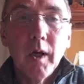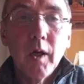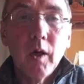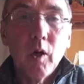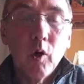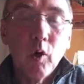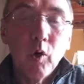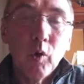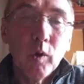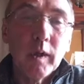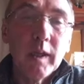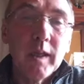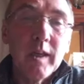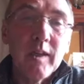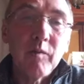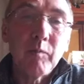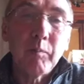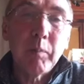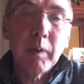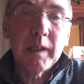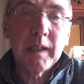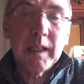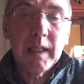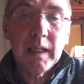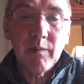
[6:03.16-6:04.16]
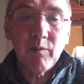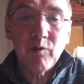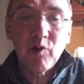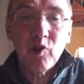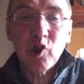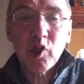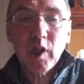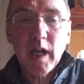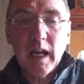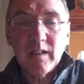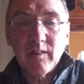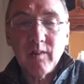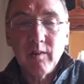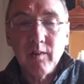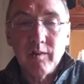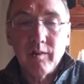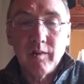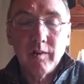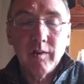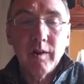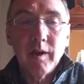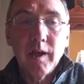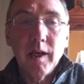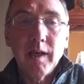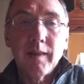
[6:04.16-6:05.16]
All his beliefs shattered
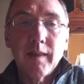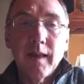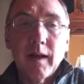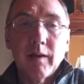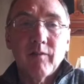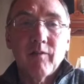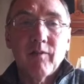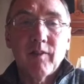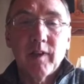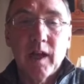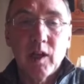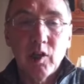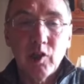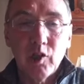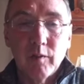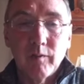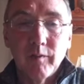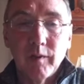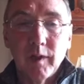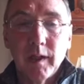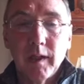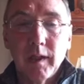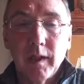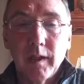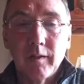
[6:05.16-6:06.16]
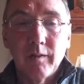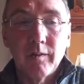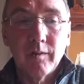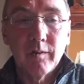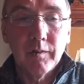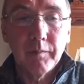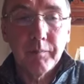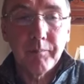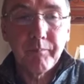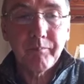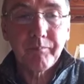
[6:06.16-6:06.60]
in that flash of light.